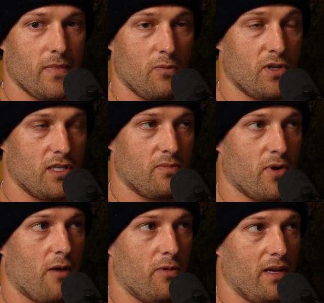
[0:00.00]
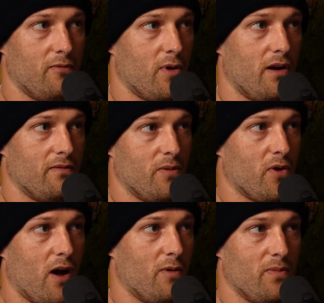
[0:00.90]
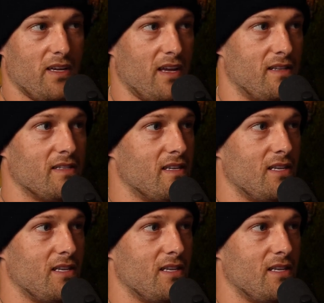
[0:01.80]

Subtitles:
which is probably where the problem begins.